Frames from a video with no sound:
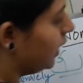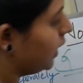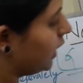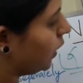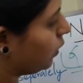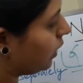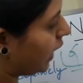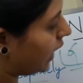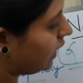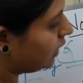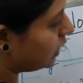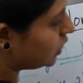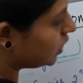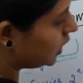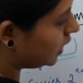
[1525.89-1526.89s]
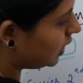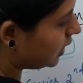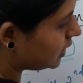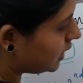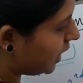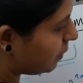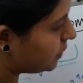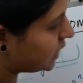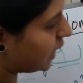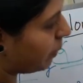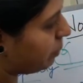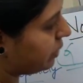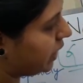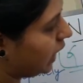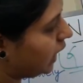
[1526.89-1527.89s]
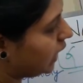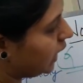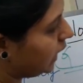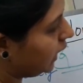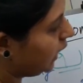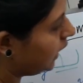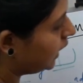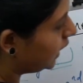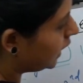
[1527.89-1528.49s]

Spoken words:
Now write the genus name separately,